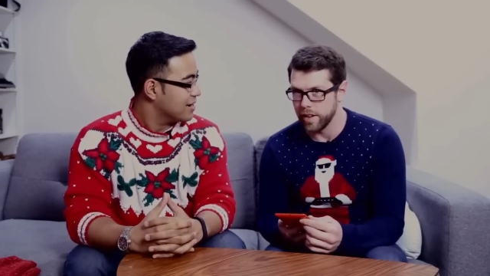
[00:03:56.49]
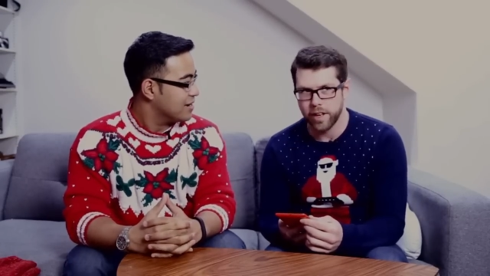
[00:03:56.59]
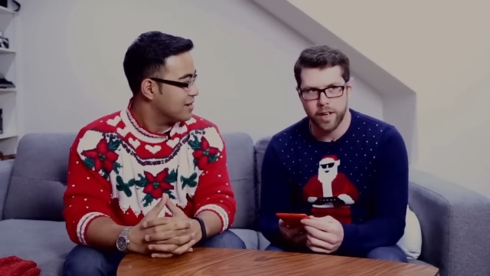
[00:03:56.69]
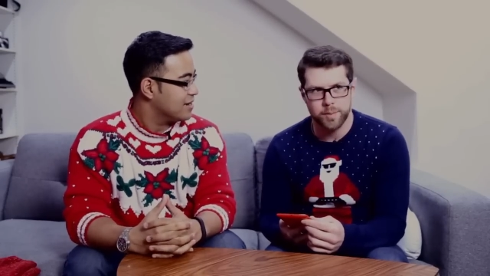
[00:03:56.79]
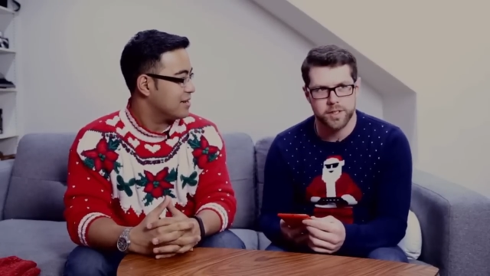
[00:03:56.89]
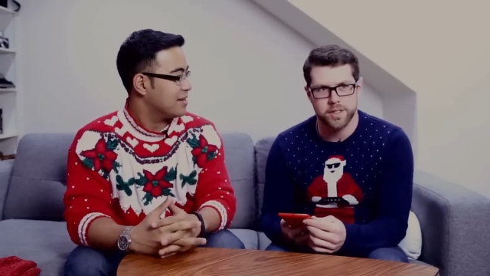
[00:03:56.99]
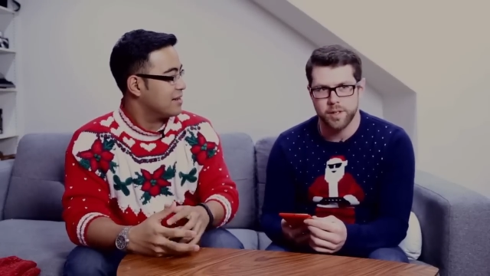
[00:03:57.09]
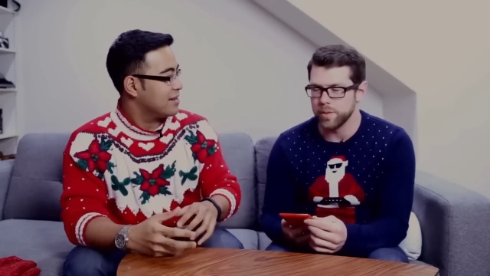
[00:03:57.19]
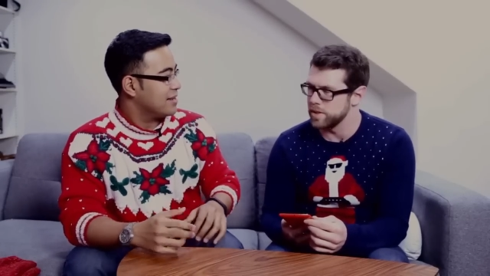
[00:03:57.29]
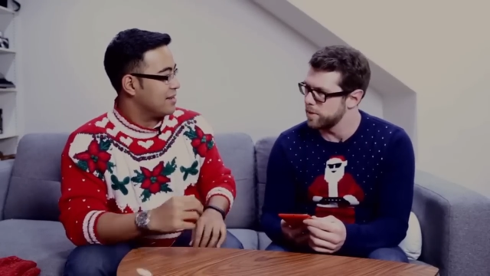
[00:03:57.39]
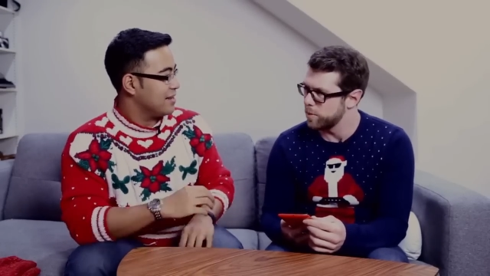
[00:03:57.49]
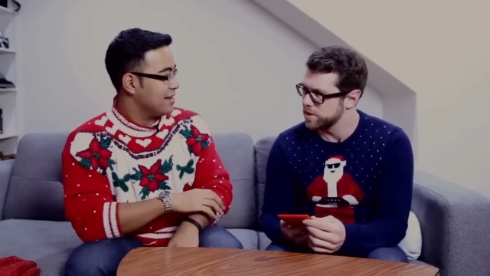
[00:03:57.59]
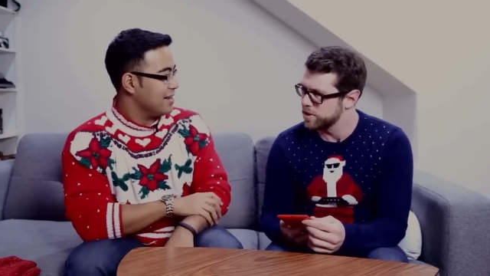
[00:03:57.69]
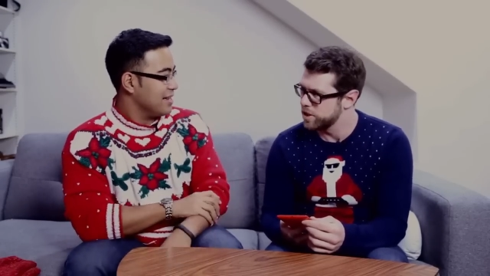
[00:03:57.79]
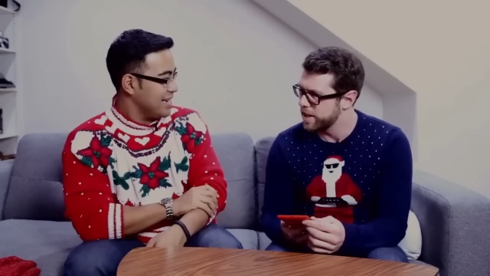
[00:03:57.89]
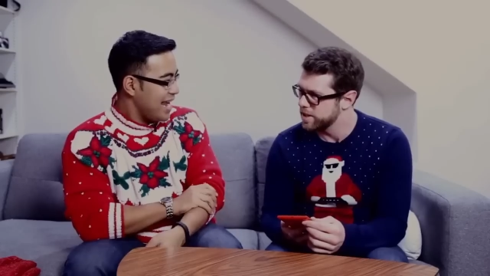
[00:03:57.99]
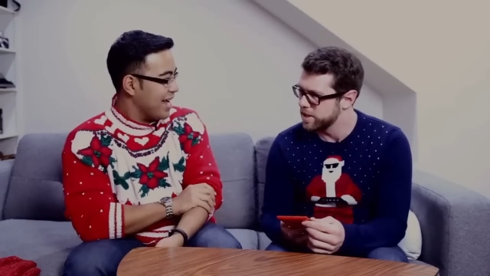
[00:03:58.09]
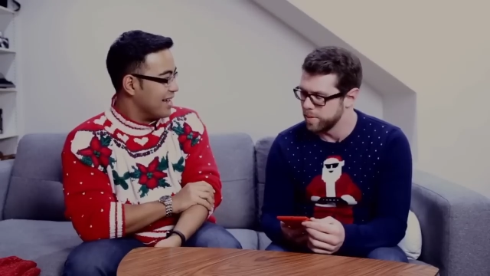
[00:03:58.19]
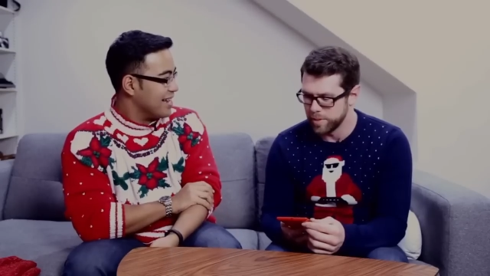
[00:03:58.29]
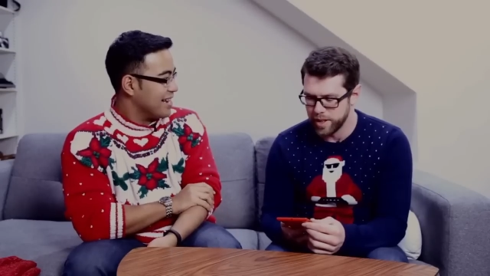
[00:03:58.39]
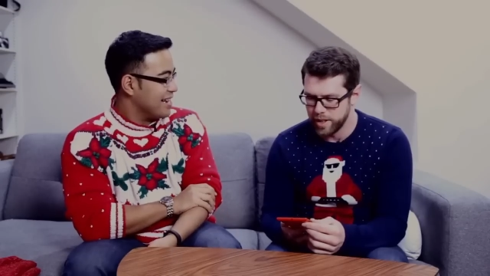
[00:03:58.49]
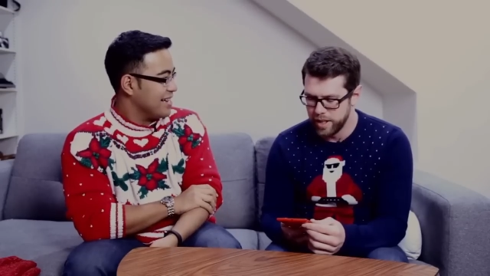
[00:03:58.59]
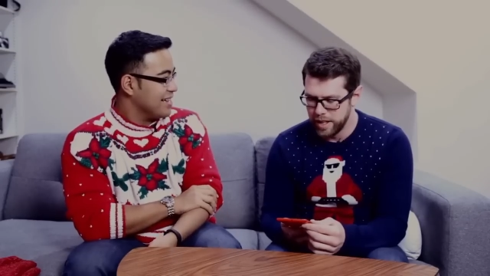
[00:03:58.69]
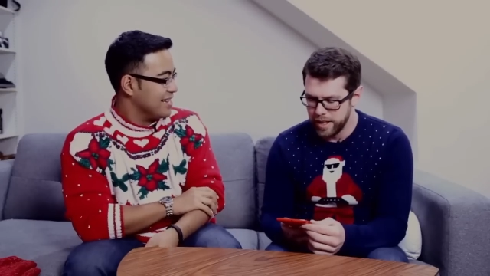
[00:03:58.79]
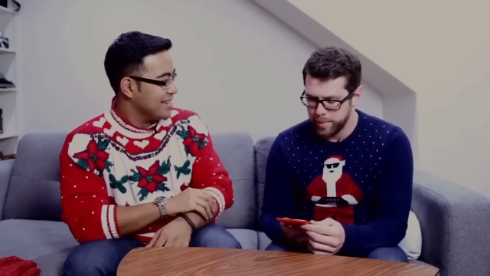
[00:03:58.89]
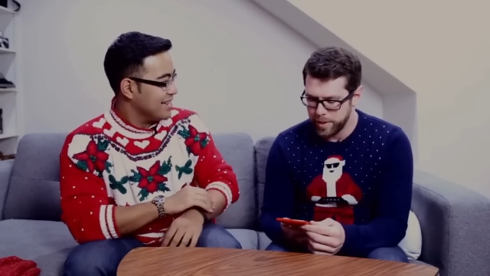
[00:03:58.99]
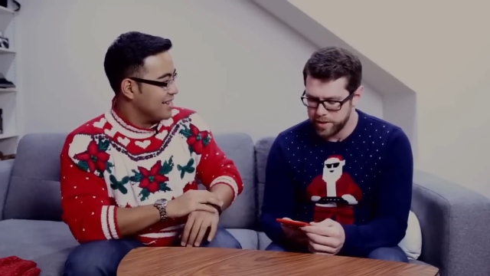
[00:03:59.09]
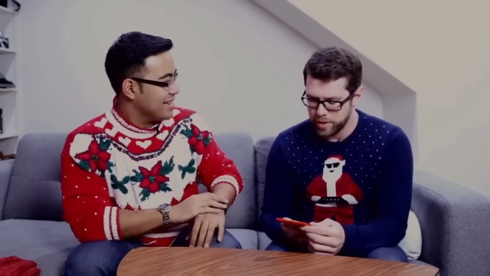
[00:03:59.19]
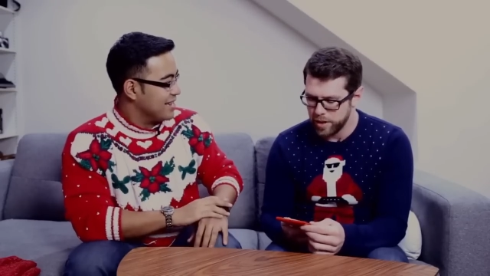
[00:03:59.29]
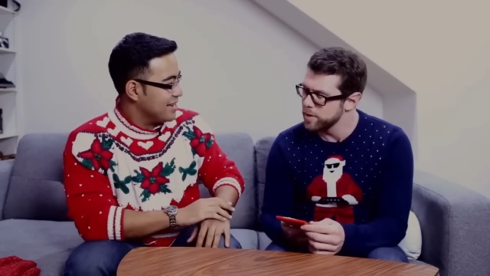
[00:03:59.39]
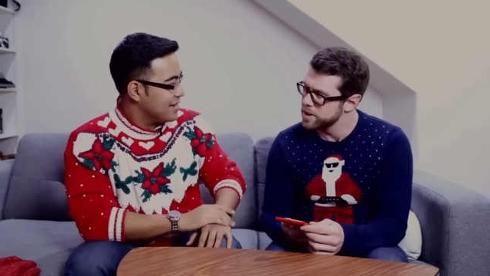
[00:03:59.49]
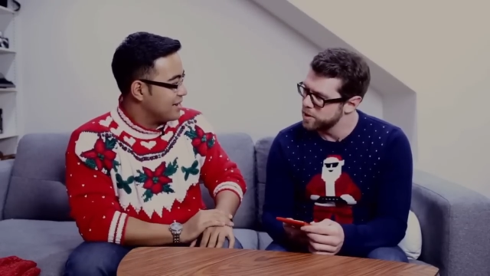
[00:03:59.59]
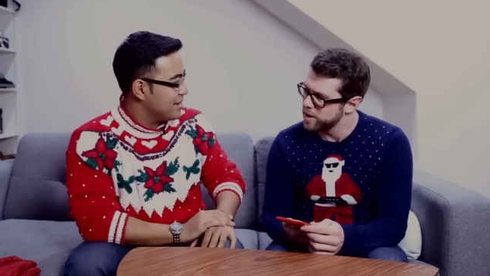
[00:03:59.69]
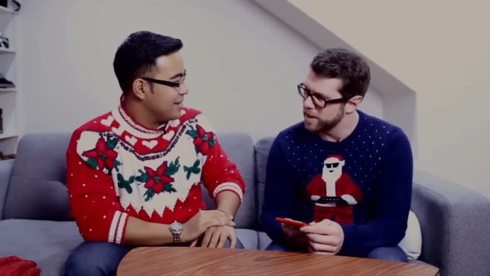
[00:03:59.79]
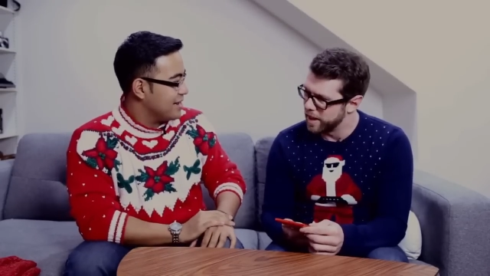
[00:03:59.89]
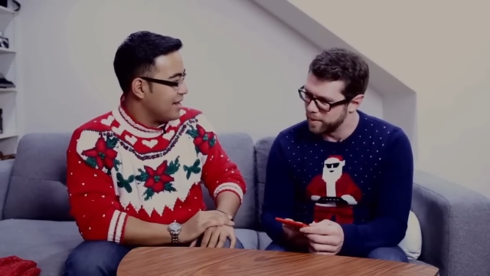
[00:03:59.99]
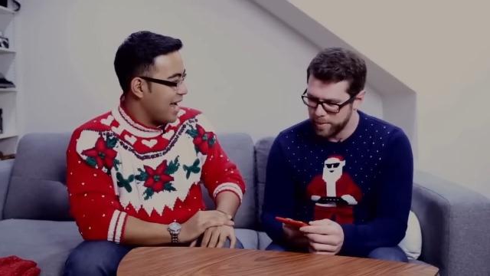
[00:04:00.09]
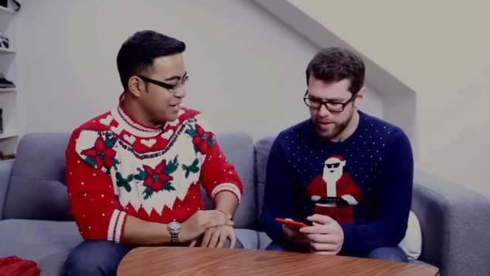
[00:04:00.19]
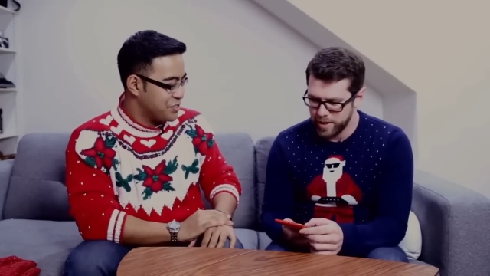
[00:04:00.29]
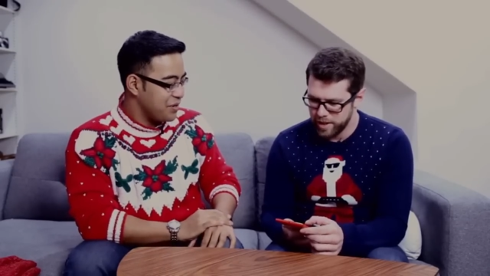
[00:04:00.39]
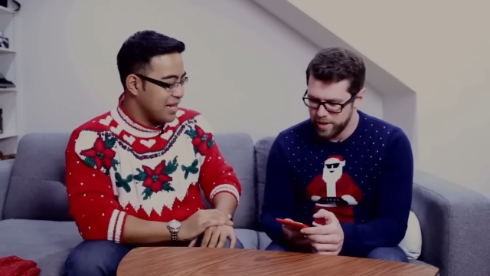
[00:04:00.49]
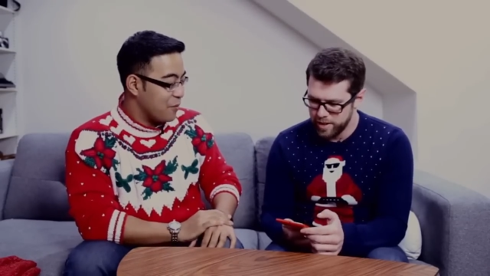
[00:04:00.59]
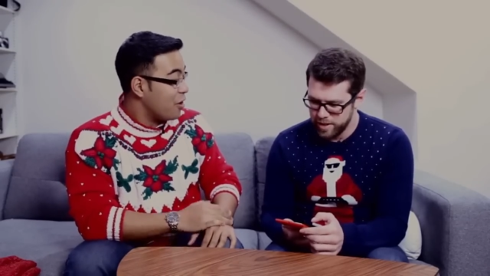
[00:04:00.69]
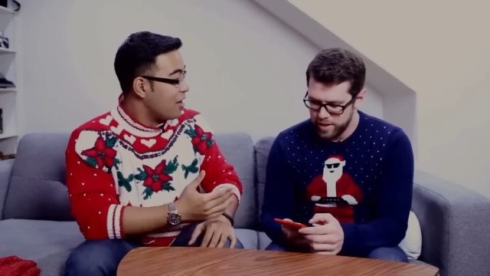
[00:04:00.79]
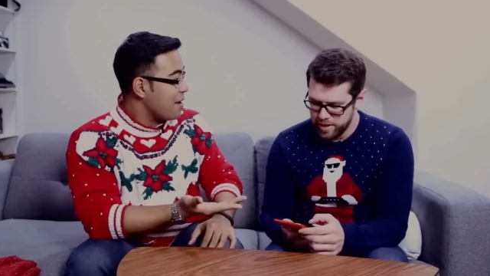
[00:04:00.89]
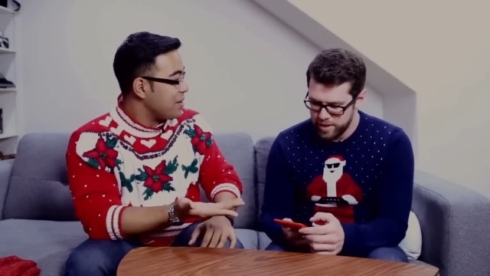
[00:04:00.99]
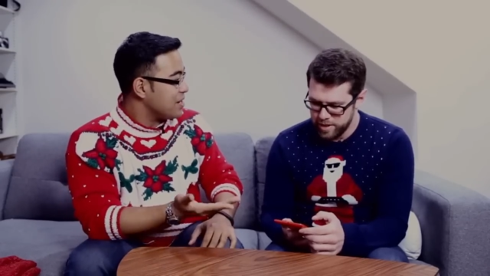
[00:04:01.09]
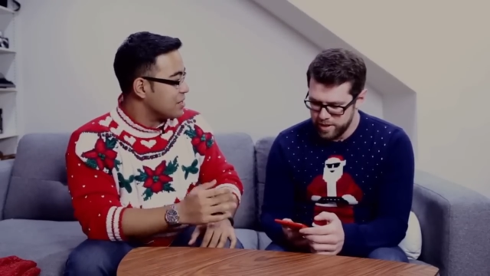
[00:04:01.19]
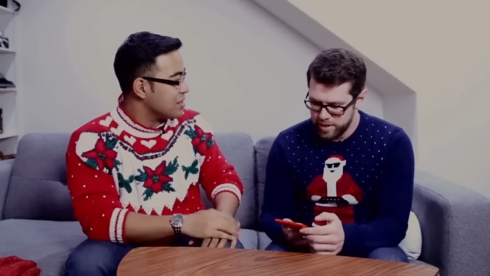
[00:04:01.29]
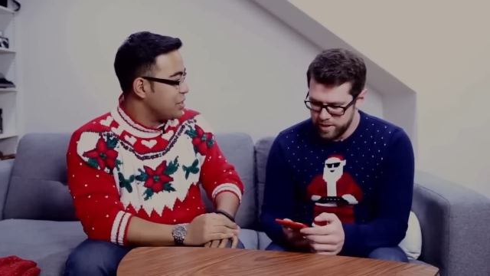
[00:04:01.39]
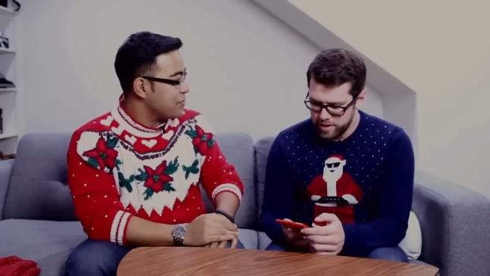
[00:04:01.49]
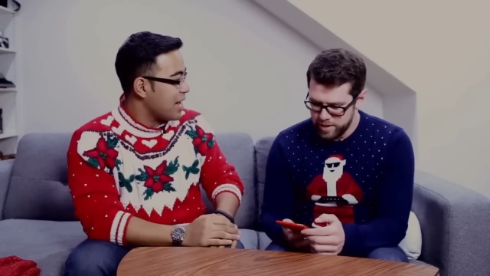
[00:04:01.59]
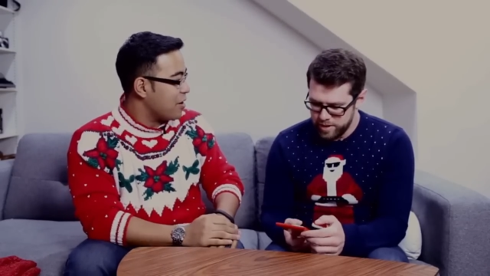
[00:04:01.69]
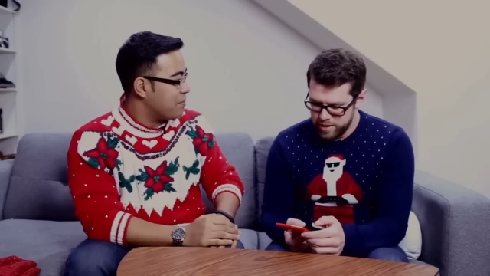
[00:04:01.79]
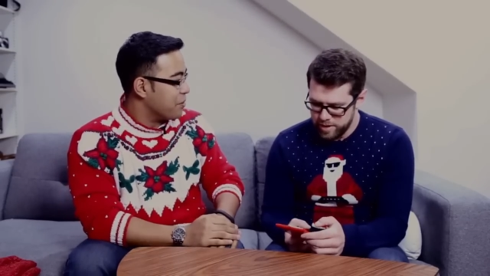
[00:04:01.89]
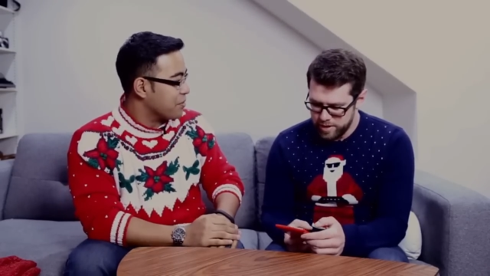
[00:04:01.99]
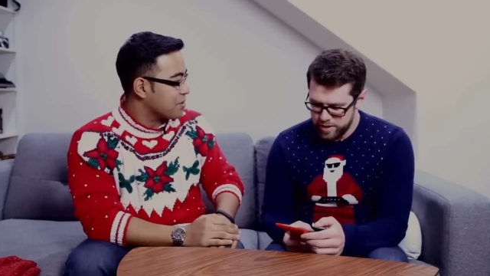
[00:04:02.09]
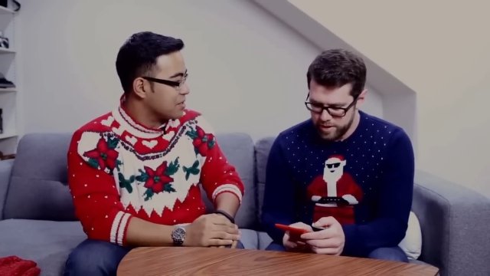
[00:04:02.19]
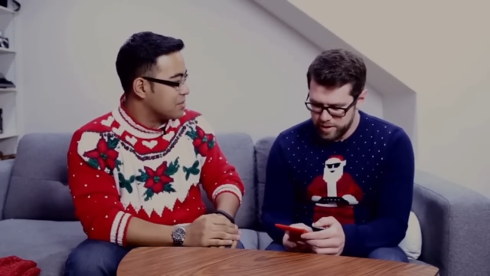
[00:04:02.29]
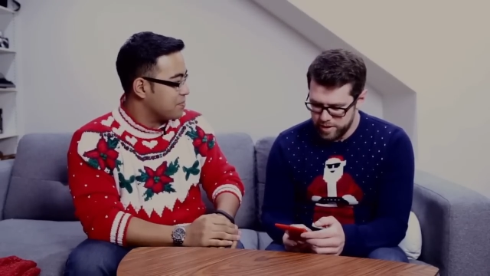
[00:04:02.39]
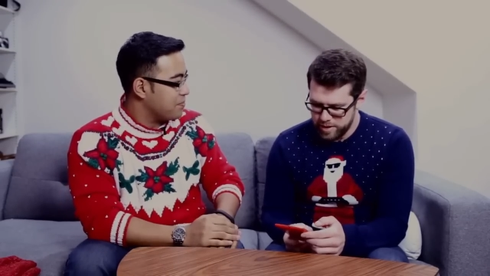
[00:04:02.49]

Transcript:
Speaker 1: I look up to see what's what's changing yeah. up there. so you enjoy
Speaker 2: that? I enjoy that. Well, I mean, you and I are both